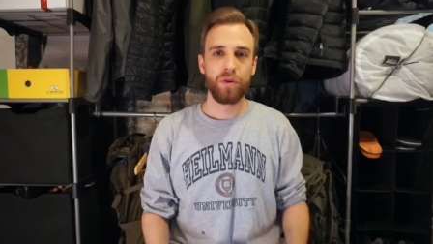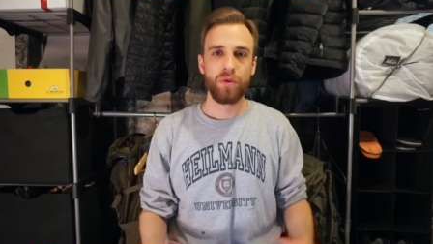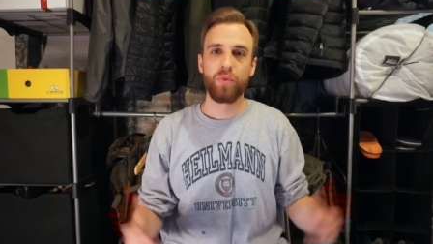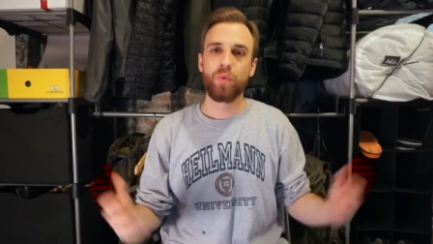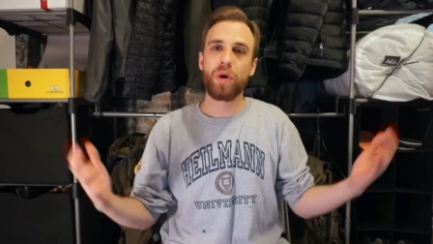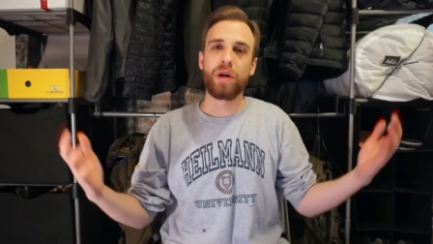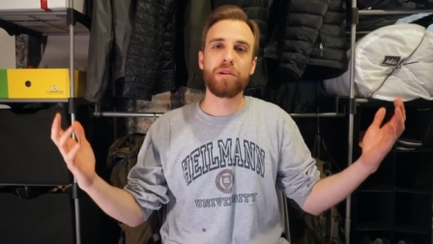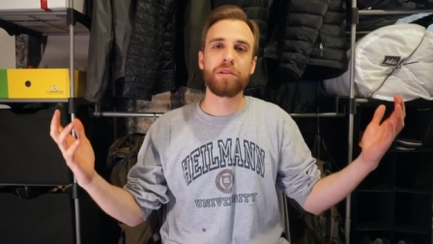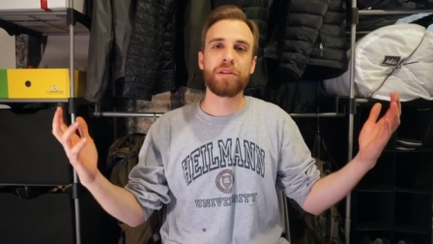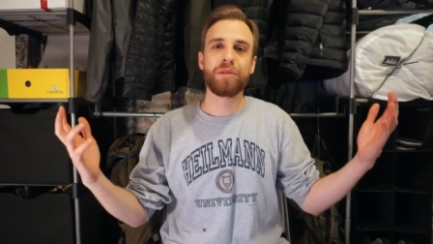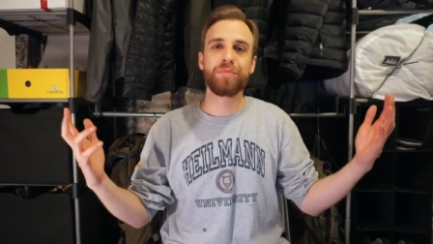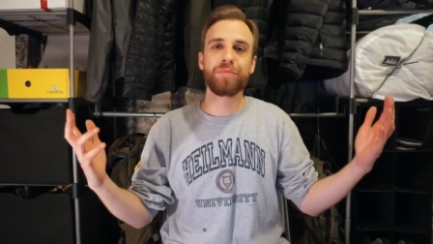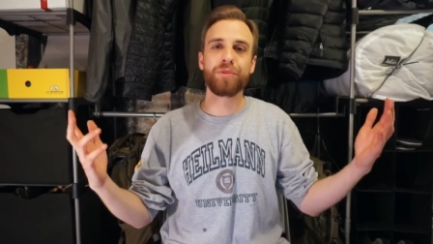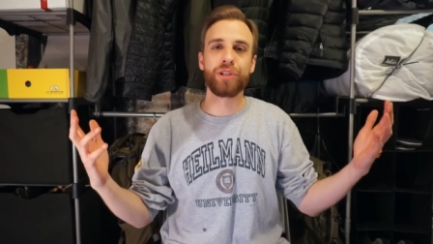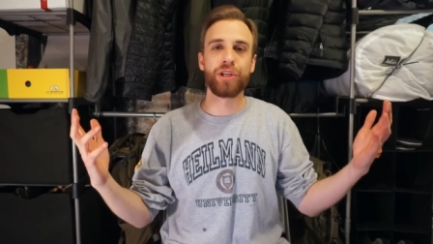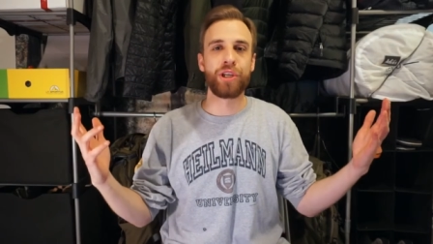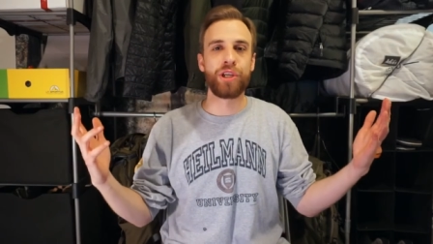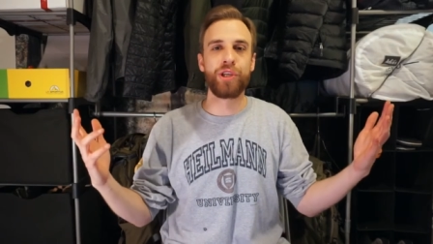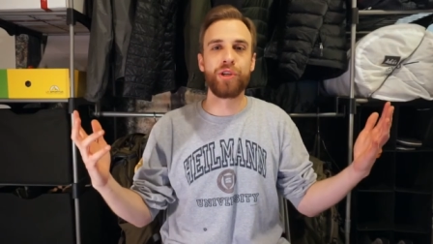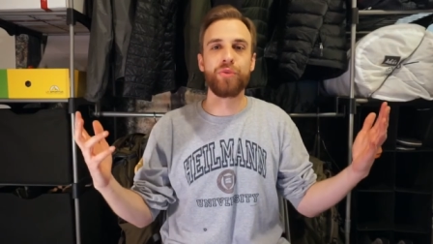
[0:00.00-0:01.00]
Welcome
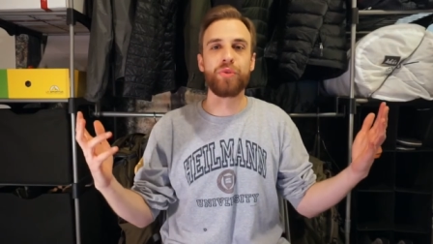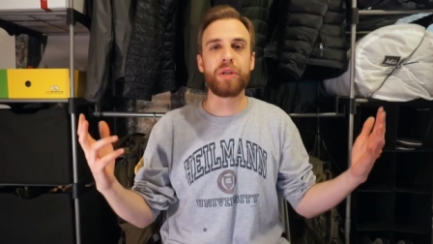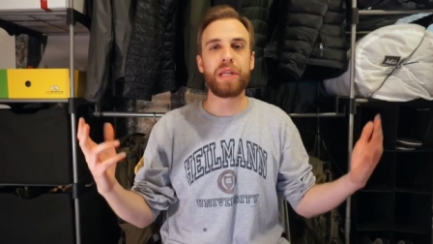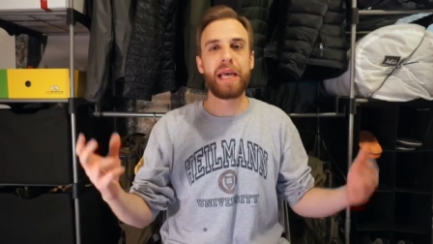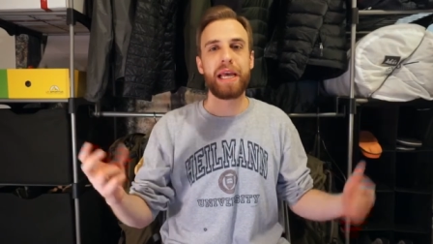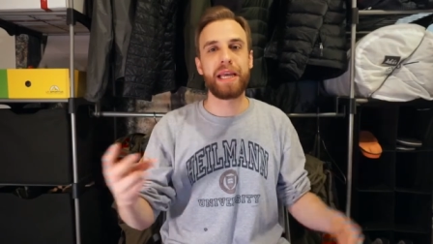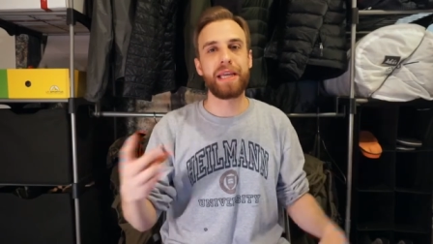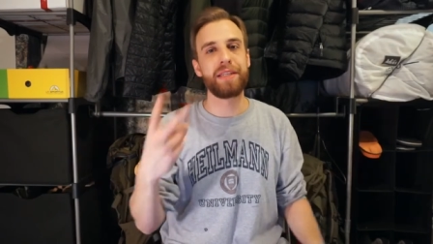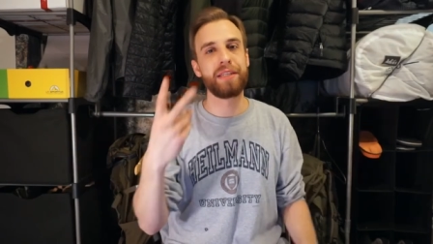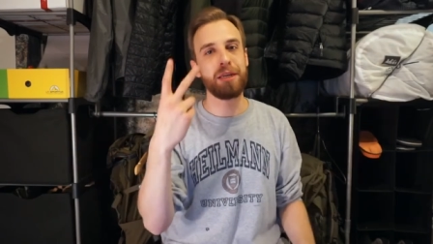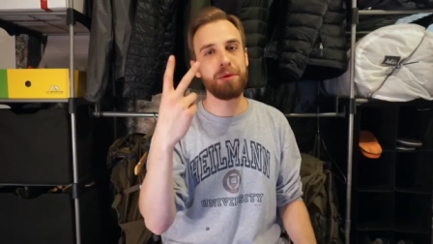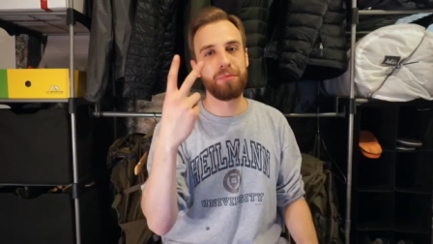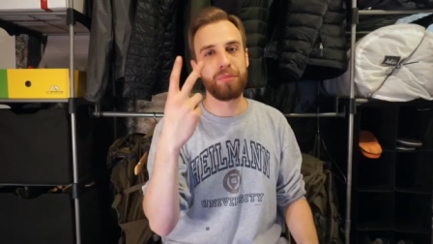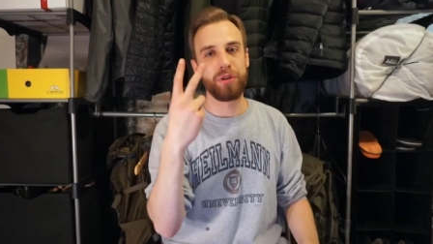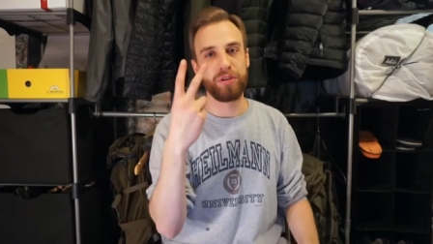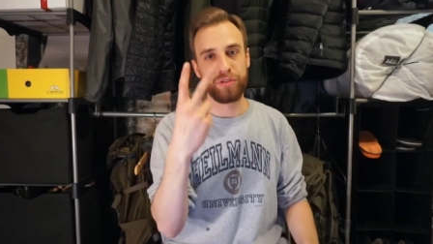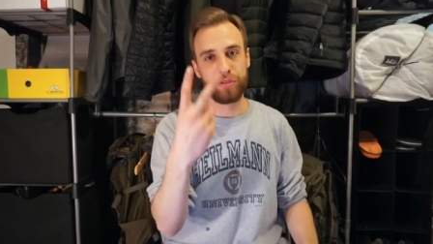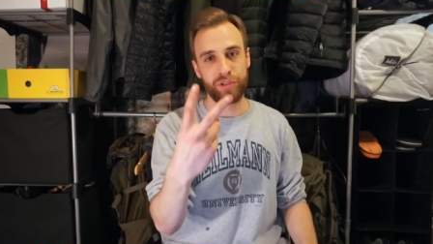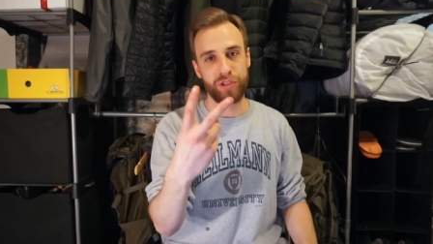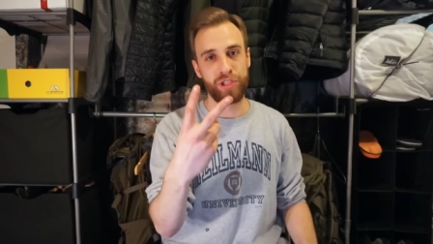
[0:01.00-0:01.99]
to Q&A
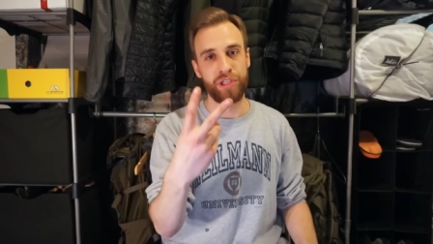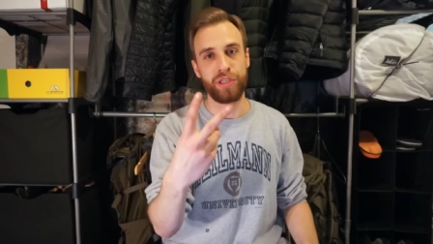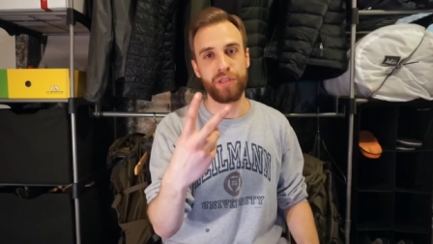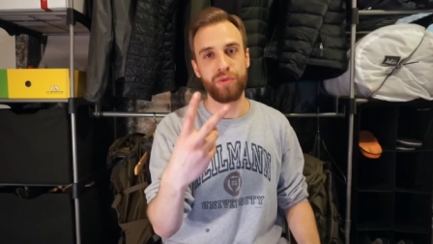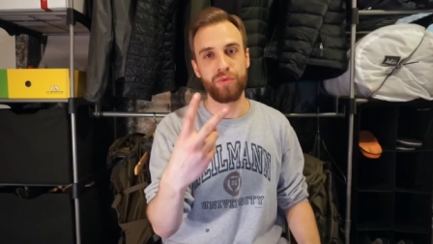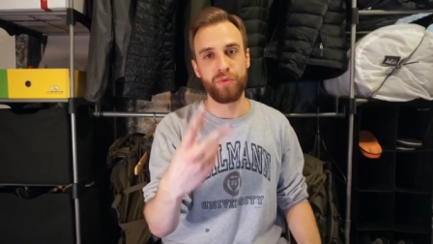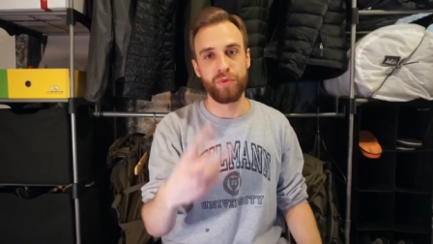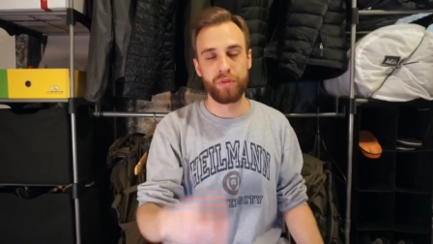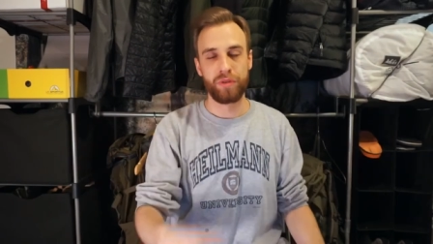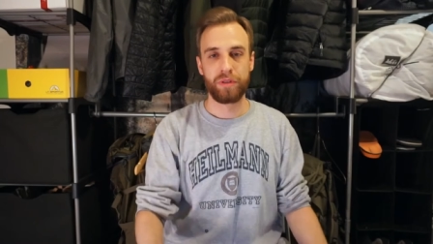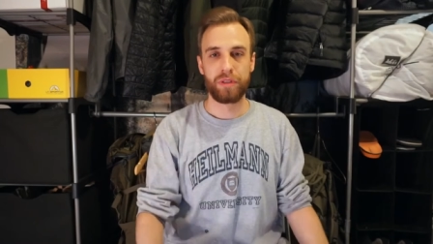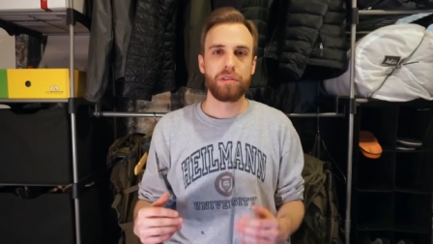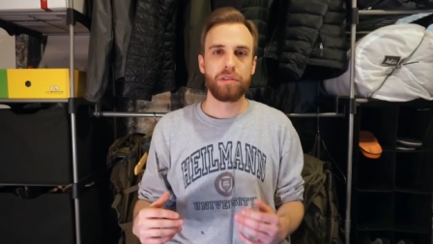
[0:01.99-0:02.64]
number 2.